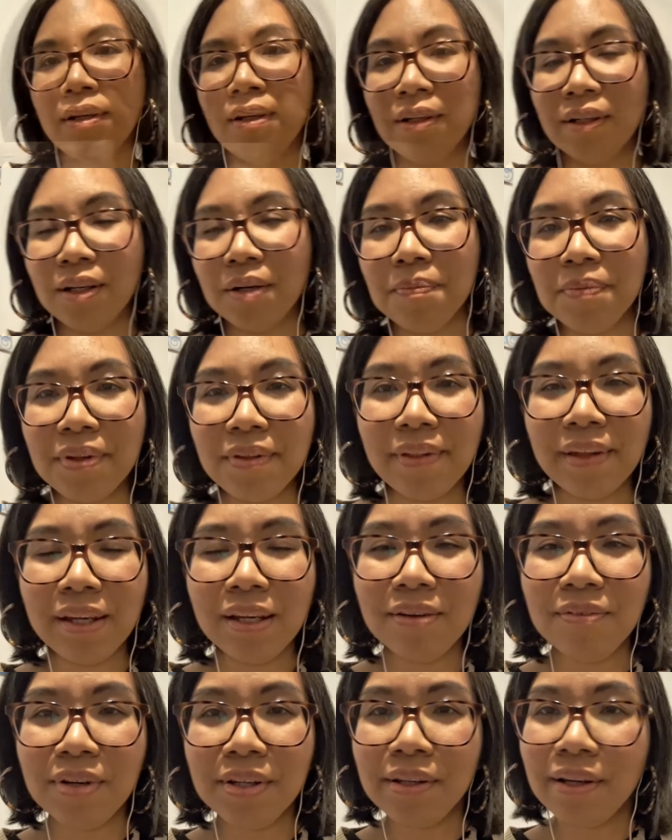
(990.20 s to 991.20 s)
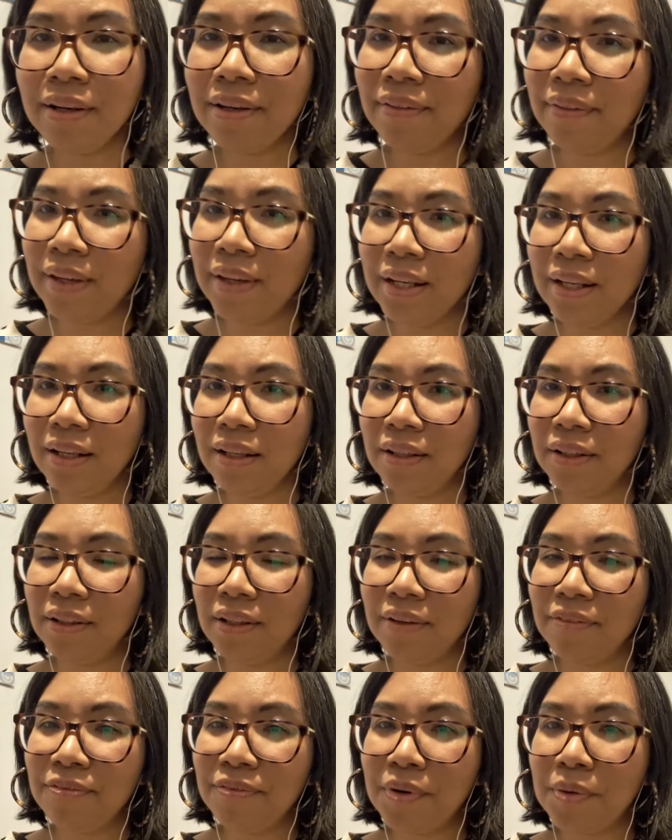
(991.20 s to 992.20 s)
Come to think of it, I think
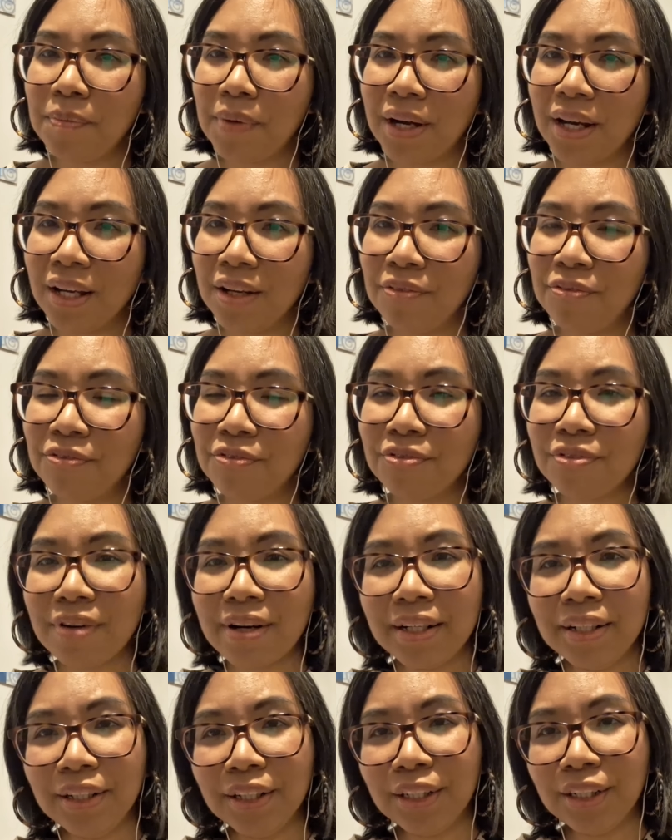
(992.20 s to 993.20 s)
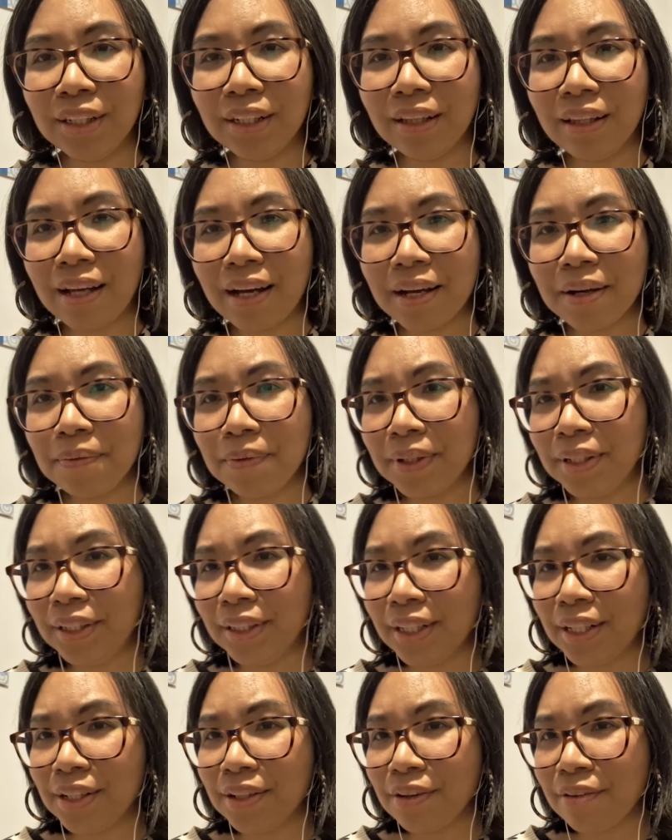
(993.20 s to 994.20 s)
for my French language
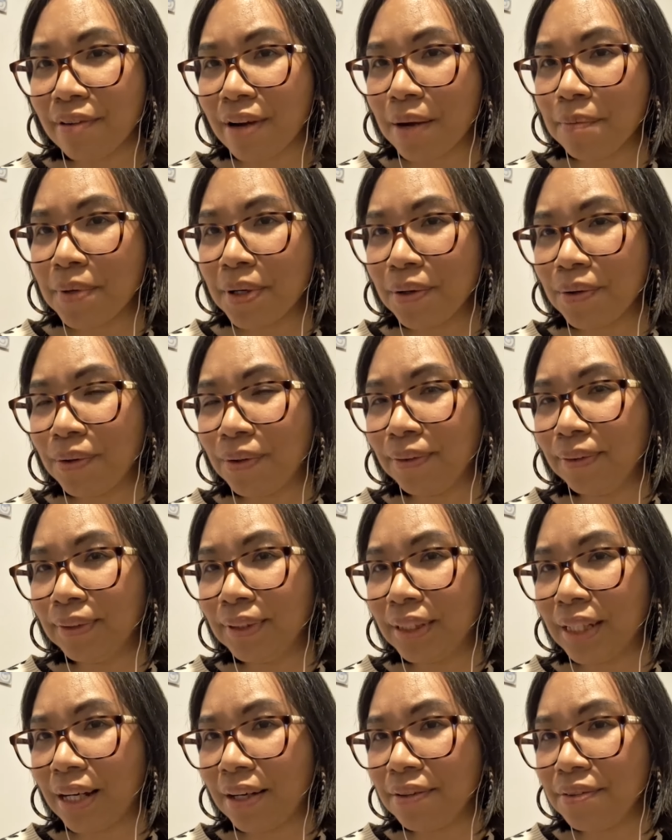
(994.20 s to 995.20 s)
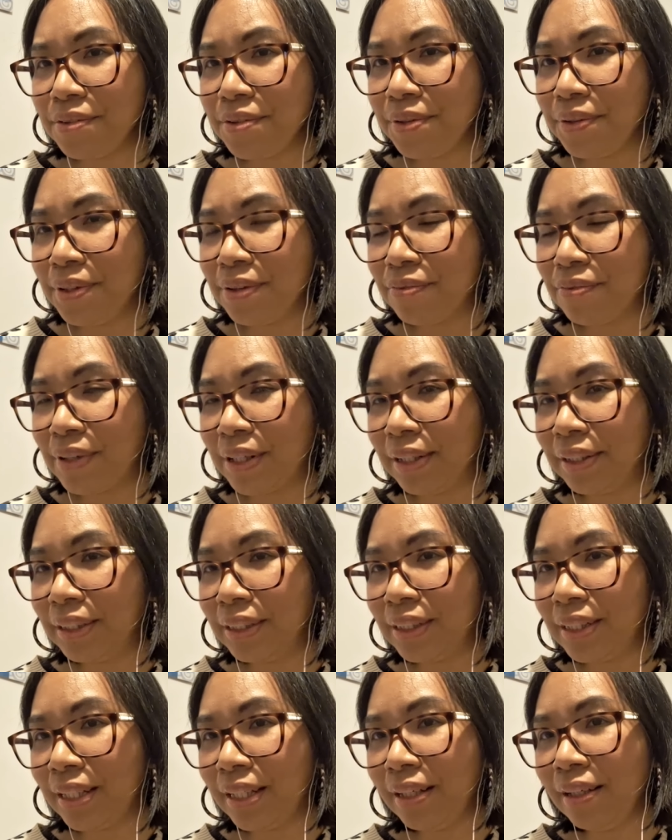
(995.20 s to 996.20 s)
and grammar course at
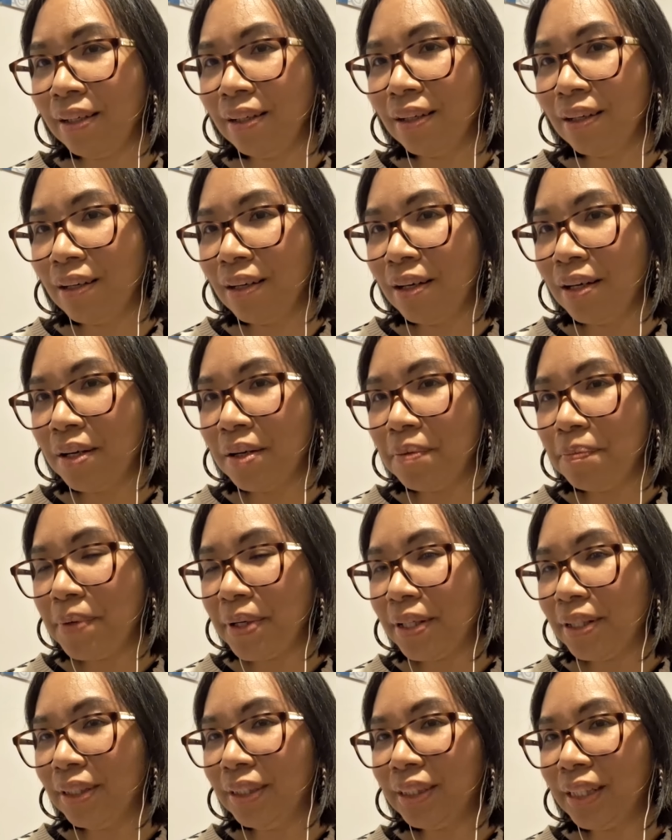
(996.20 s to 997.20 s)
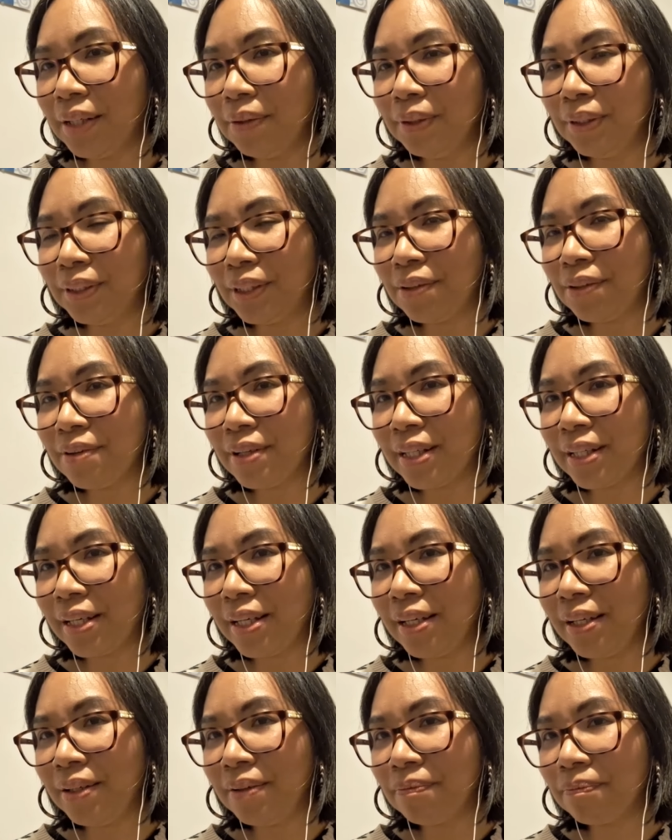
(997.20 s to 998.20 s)
university, because I
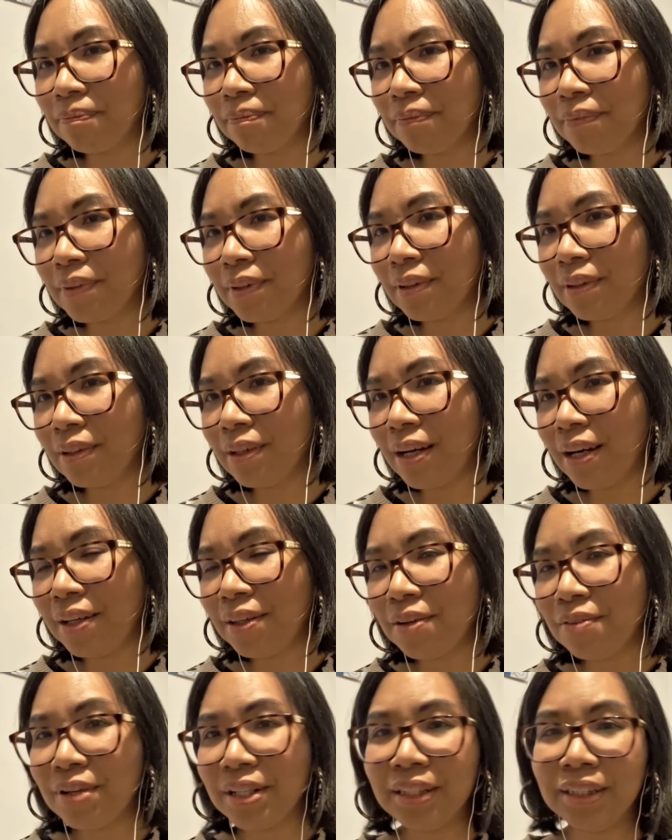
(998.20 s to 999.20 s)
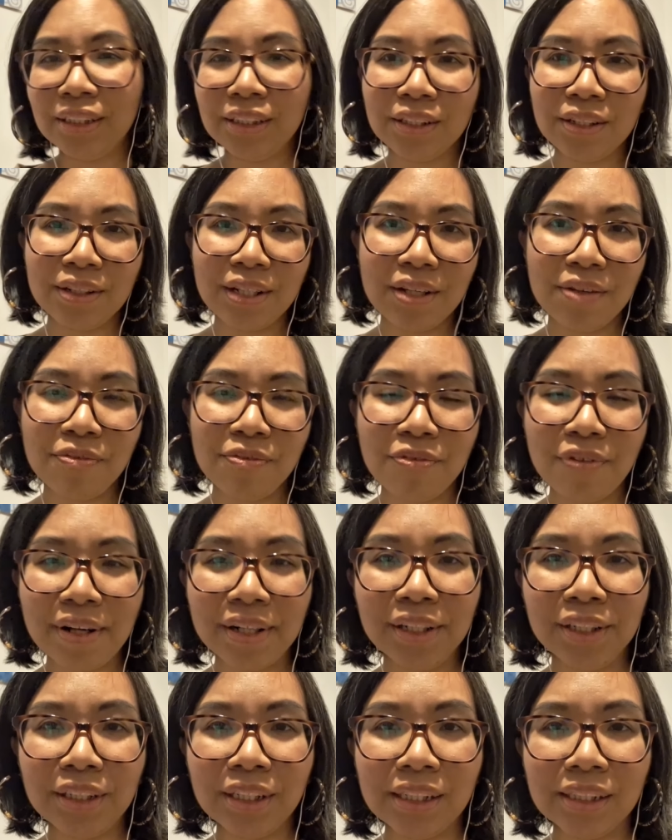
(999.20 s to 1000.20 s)
had already studied
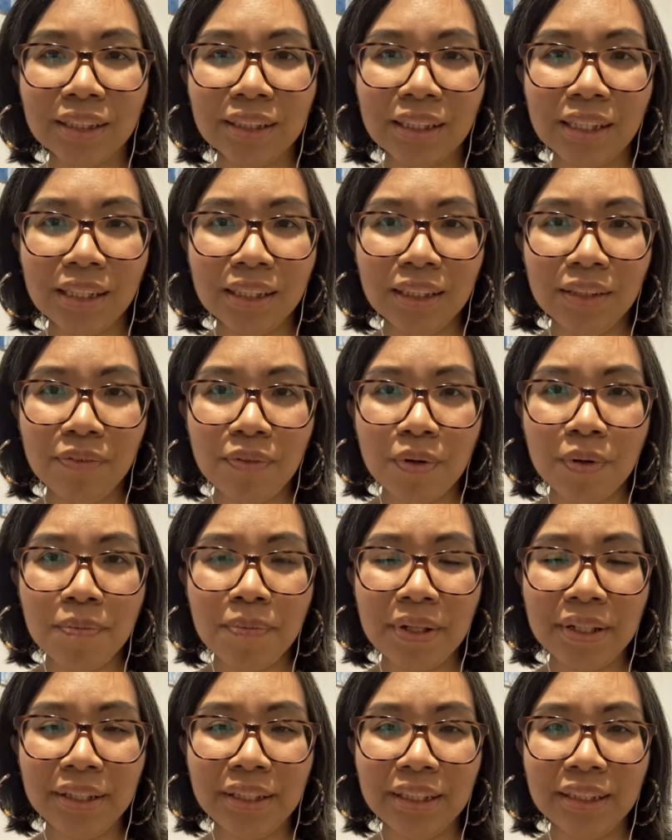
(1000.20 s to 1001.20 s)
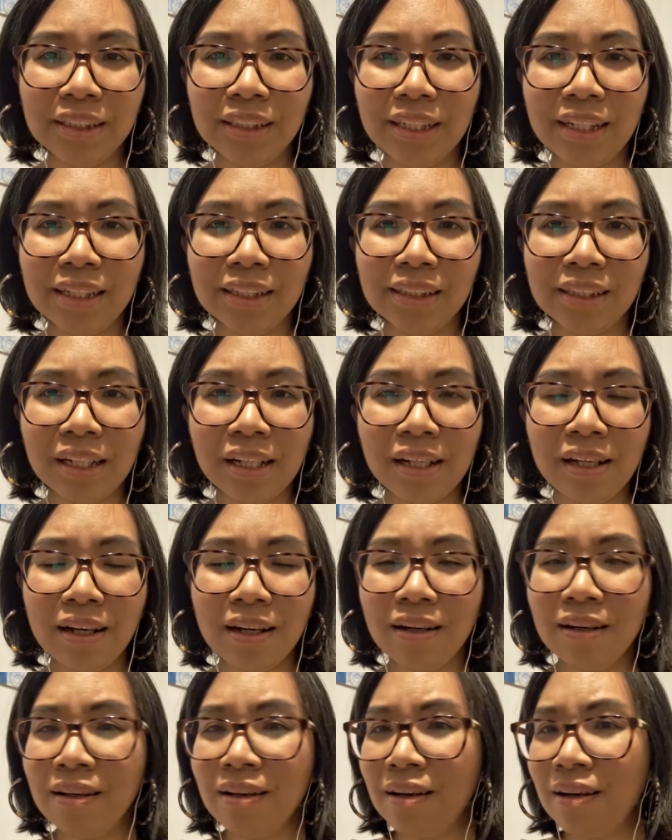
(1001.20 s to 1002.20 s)
French at sixth form and GCSE,
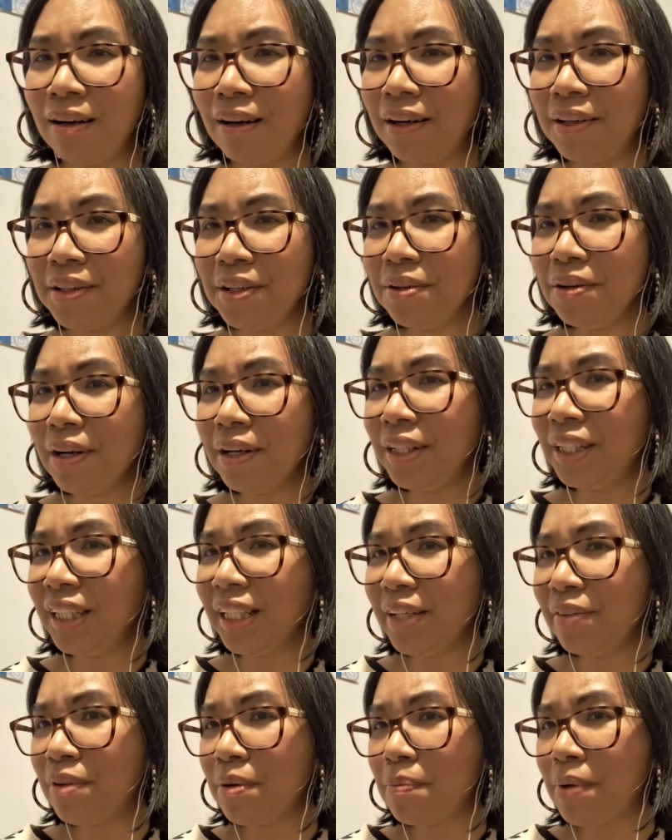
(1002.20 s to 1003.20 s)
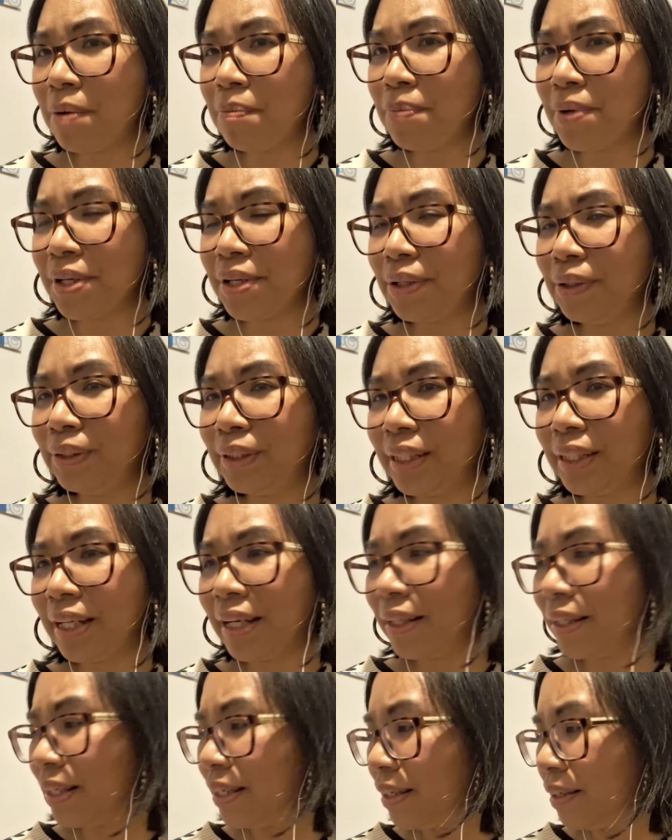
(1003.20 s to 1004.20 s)
I don't actually remember using
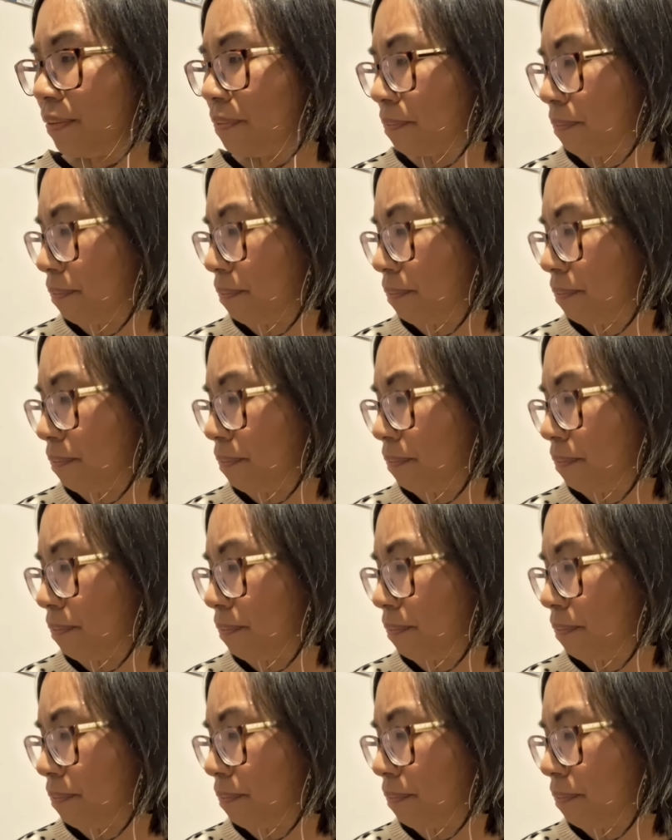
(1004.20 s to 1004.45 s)
any